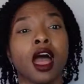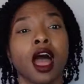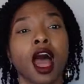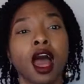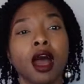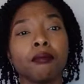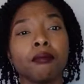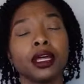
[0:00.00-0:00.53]

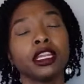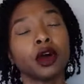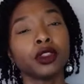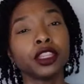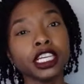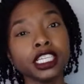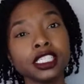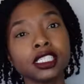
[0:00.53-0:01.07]
Now,
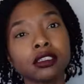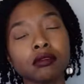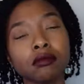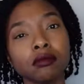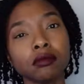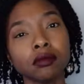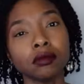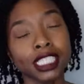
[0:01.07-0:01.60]
this
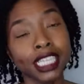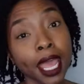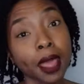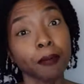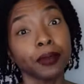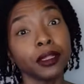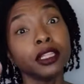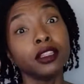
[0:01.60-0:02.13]

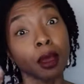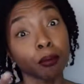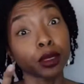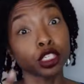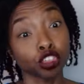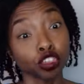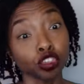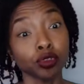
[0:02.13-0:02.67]
tip number
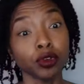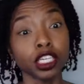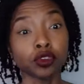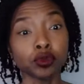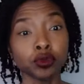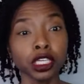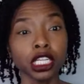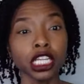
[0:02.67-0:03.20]
2 is
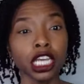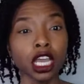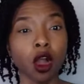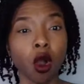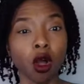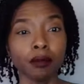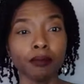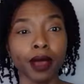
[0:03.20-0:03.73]
really
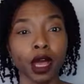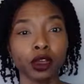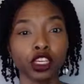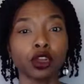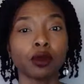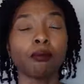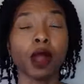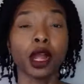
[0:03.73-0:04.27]
all about
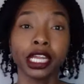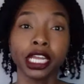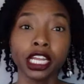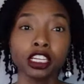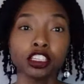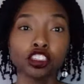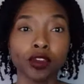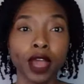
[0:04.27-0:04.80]
your
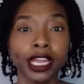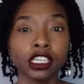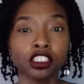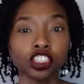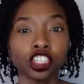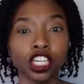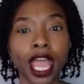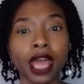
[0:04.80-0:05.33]
marketing
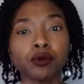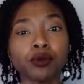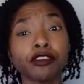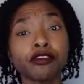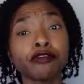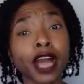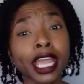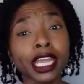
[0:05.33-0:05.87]
strategy and
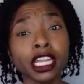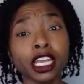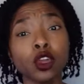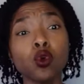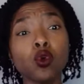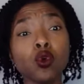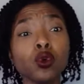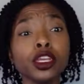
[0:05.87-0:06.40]
refining
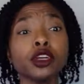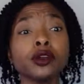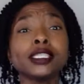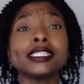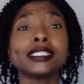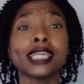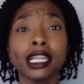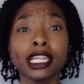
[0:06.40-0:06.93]
who you're
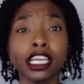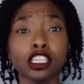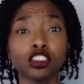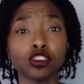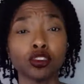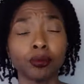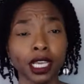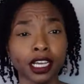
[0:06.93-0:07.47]
selling
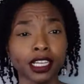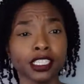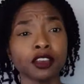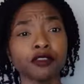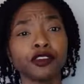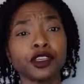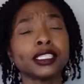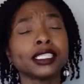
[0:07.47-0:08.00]
to, because
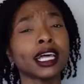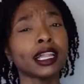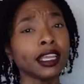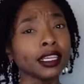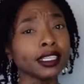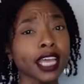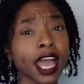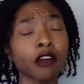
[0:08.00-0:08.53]
if you're
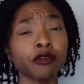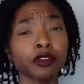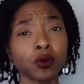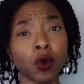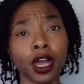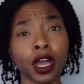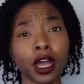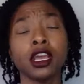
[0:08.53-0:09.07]
selling to
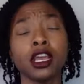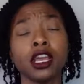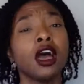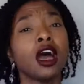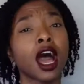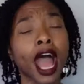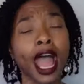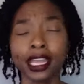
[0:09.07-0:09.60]
everyone,
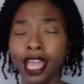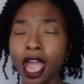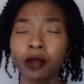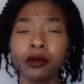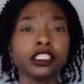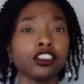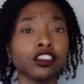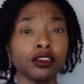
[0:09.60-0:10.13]
I
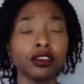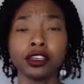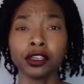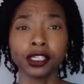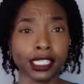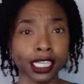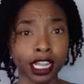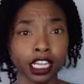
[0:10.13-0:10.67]
guarantee you you're
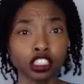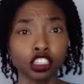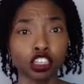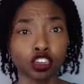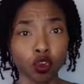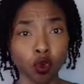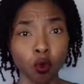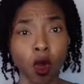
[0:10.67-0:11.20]
selling to
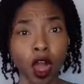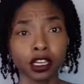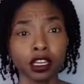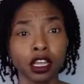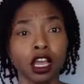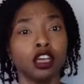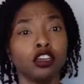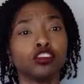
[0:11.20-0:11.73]
no one.
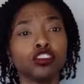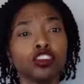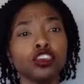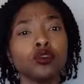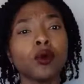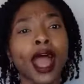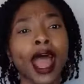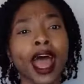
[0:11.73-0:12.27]
Do
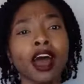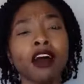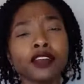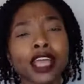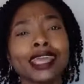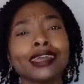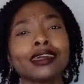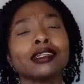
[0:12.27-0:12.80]
you have
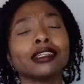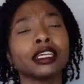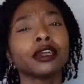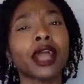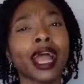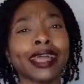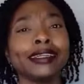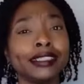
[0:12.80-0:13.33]
a clear
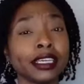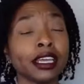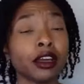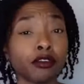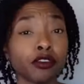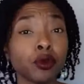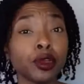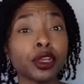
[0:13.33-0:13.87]
idea
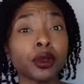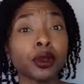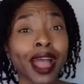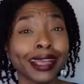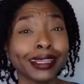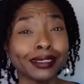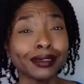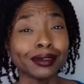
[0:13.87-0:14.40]
of who your
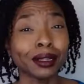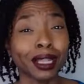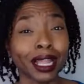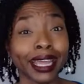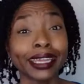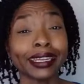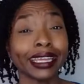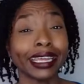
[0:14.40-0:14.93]
ideal
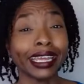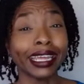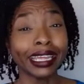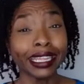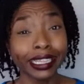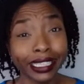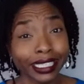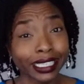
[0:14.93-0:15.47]
client
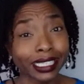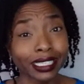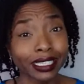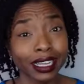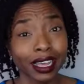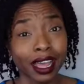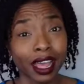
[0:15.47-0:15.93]
is?